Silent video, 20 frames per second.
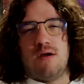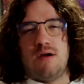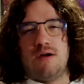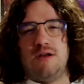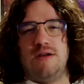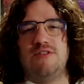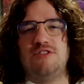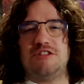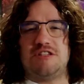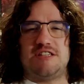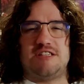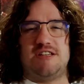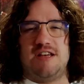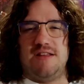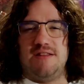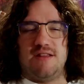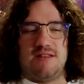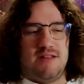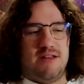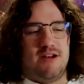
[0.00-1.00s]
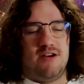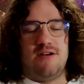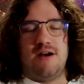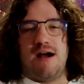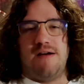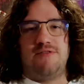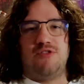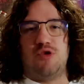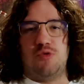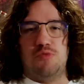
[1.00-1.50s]
You ever just sit in the theater
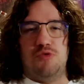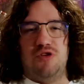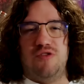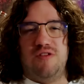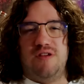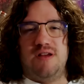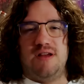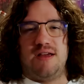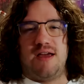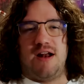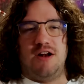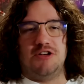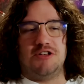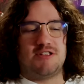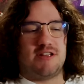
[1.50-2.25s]
after a movie and kind of just